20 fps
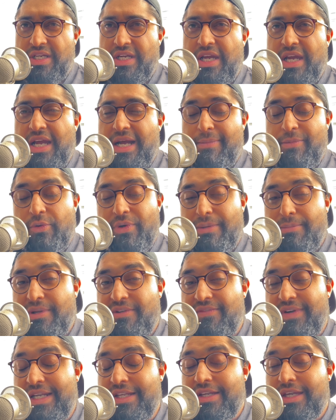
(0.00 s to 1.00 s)
I'm not really a
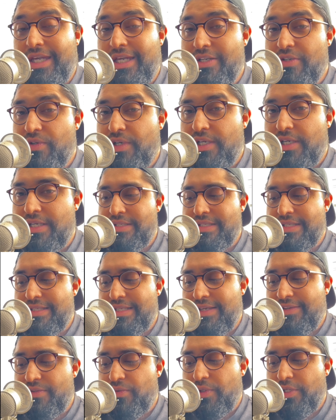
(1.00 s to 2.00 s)
big fan of Kingdra a
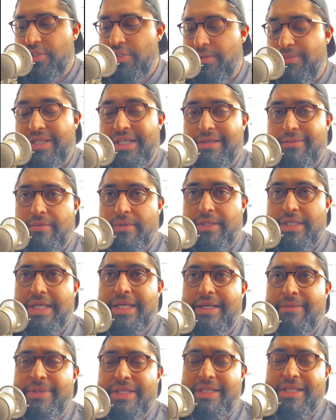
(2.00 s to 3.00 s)
save switch. I mean,
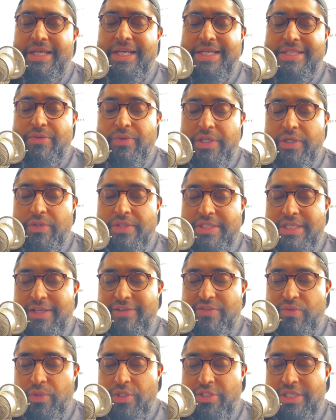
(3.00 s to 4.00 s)
it is a really good
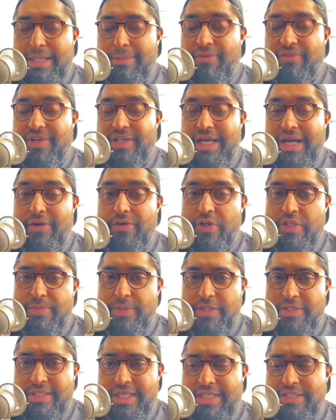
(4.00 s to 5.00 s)
save switch. I prefer Gyarados
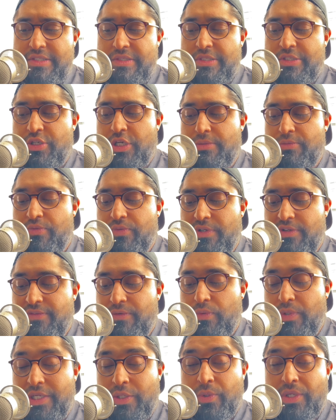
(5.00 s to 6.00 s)
because it gets to charge
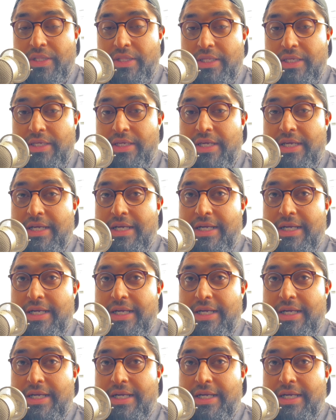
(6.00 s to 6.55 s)
really quickly.